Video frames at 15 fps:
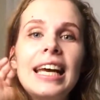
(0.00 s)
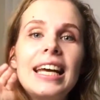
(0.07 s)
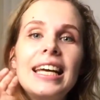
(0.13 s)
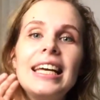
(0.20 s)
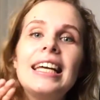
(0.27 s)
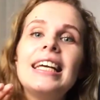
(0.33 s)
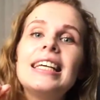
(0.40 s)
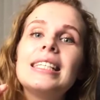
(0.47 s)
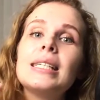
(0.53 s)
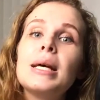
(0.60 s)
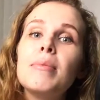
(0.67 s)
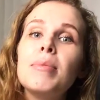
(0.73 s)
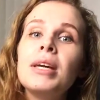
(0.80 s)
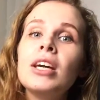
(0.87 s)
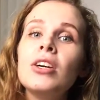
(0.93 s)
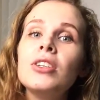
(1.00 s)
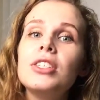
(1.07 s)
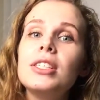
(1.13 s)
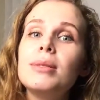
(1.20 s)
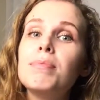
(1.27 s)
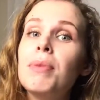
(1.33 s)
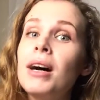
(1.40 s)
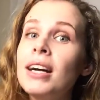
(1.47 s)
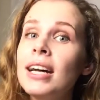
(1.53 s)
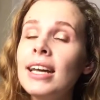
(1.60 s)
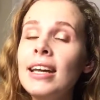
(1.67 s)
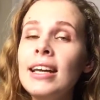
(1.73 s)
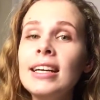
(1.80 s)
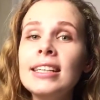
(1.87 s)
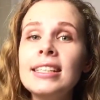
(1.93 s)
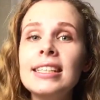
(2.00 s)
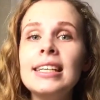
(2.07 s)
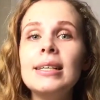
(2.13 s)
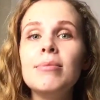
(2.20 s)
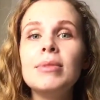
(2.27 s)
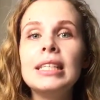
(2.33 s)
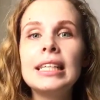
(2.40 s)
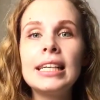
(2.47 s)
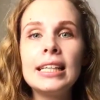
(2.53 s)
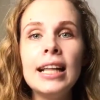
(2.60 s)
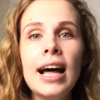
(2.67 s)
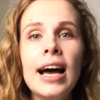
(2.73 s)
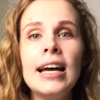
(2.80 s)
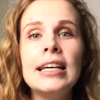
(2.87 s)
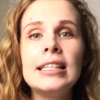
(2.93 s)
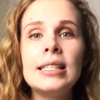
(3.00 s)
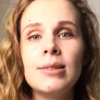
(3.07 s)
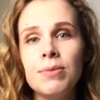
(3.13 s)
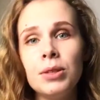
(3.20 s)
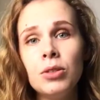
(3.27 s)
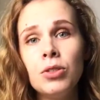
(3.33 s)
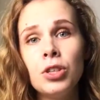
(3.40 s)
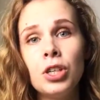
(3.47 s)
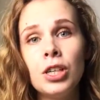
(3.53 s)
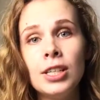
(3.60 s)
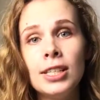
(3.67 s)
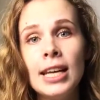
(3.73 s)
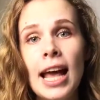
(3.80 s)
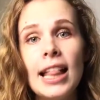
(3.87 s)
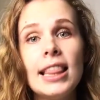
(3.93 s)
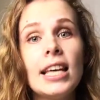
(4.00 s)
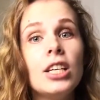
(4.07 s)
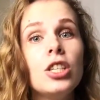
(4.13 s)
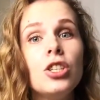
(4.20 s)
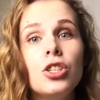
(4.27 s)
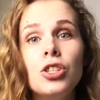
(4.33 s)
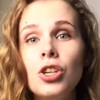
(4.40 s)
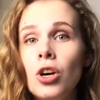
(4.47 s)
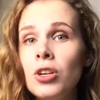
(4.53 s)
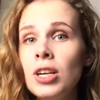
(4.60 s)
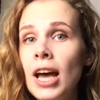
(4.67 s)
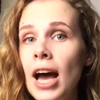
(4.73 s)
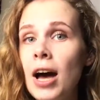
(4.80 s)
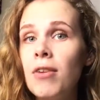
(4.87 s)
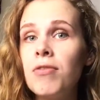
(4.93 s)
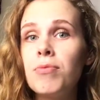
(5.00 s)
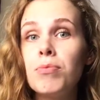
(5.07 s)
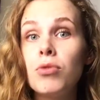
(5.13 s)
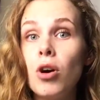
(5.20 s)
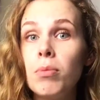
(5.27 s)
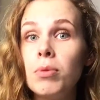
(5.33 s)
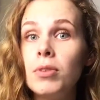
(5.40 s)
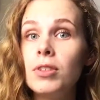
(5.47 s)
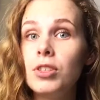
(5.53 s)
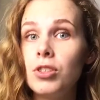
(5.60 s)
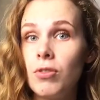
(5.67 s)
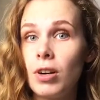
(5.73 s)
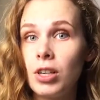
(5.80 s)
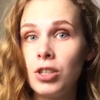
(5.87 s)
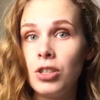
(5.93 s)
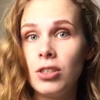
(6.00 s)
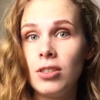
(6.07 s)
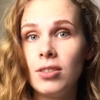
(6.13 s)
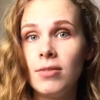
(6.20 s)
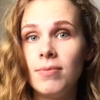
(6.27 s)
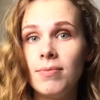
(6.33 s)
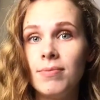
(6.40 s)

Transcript: is because Spark AR team declines filters that don't have proper instruction.